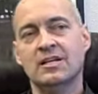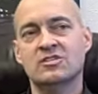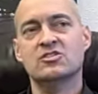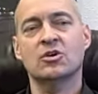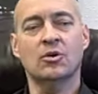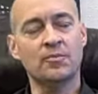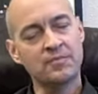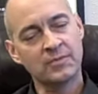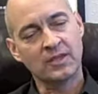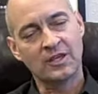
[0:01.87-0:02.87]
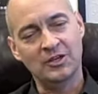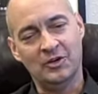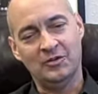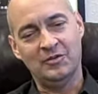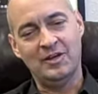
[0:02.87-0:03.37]
And so,
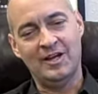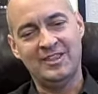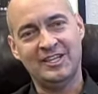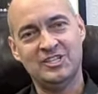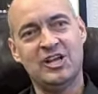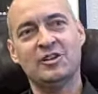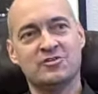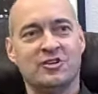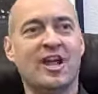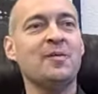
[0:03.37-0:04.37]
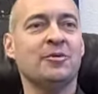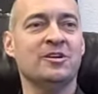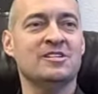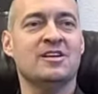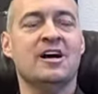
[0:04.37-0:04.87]
I think a challenge for
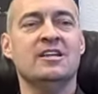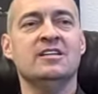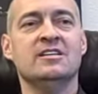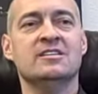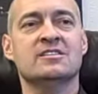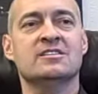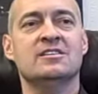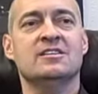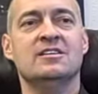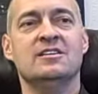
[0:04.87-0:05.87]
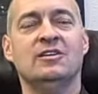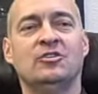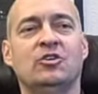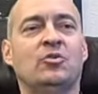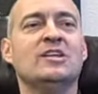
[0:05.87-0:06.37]
library design is,
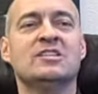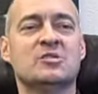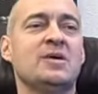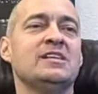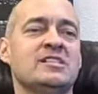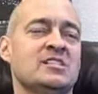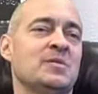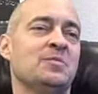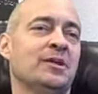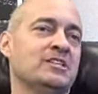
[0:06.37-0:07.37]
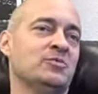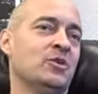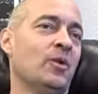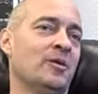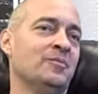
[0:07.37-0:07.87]
to create the spaces to be placed where
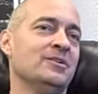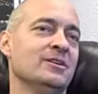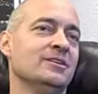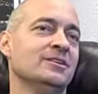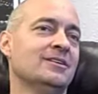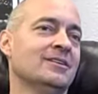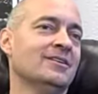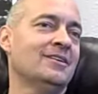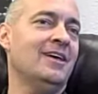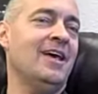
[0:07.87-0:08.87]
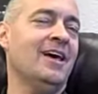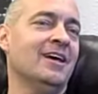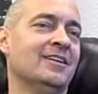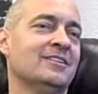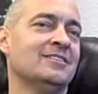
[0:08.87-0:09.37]
you want to be,
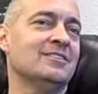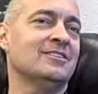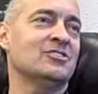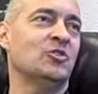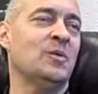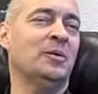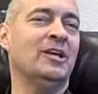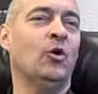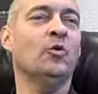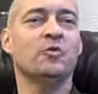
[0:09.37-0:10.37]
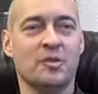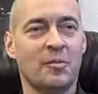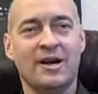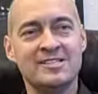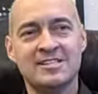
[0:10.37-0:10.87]
and so people get over the
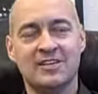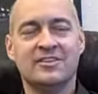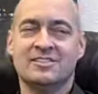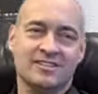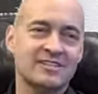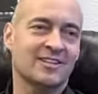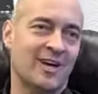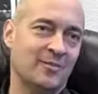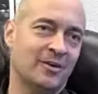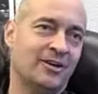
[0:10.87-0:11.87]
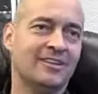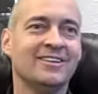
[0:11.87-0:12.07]
mindset of it's a library,